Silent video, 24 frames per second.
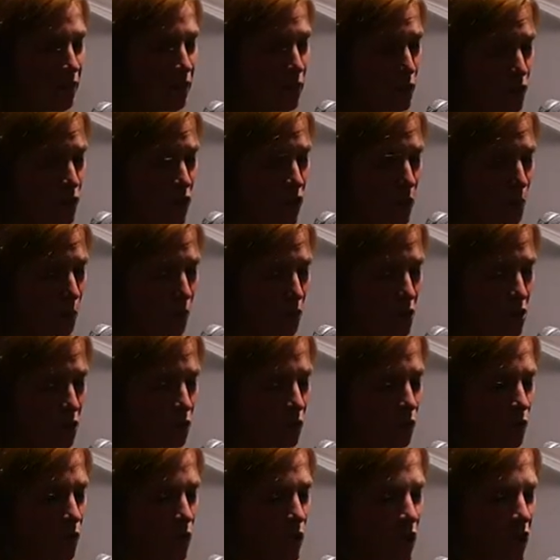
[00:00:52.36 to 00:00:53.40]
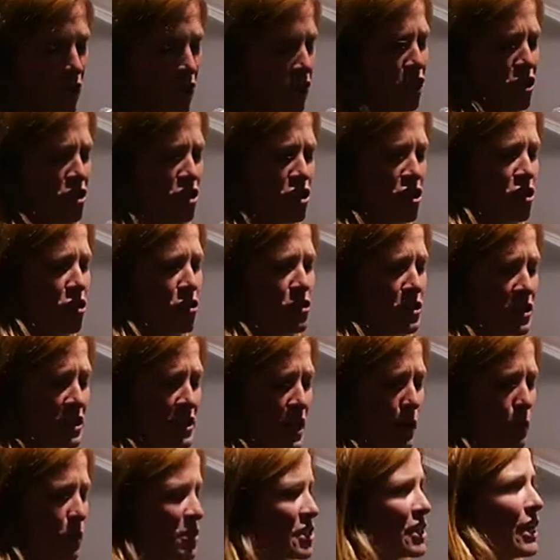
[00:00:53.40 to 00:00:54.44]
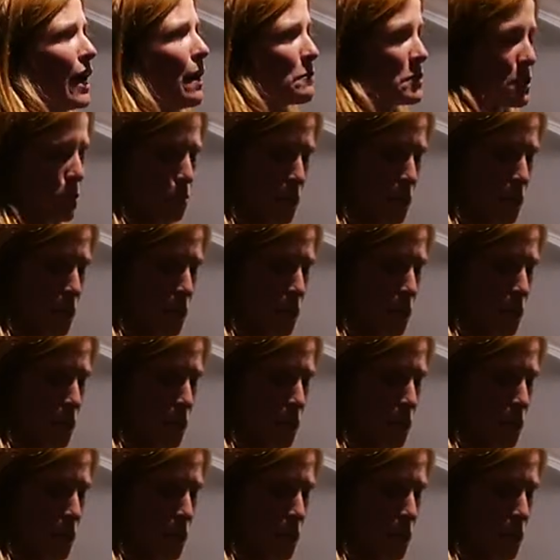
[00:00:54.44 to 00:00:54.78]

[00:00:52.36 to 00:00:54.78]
food in a bottle. Good news is I wasn't up to